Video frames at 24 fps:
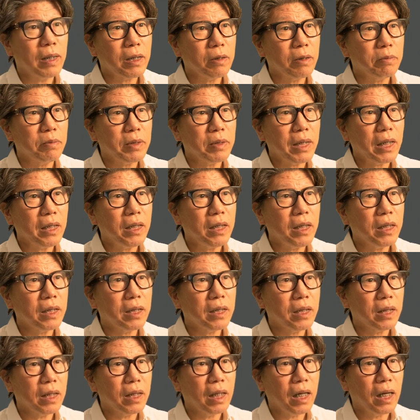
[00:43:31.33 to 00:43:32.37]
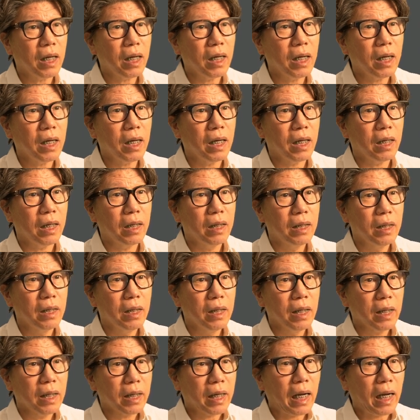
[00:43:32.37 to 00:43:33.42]
worn to a similar extent
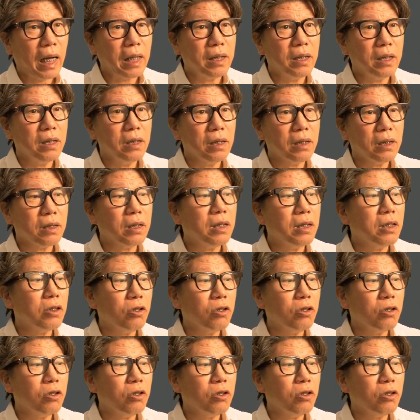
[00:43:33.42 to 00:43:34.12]
or maintain an overall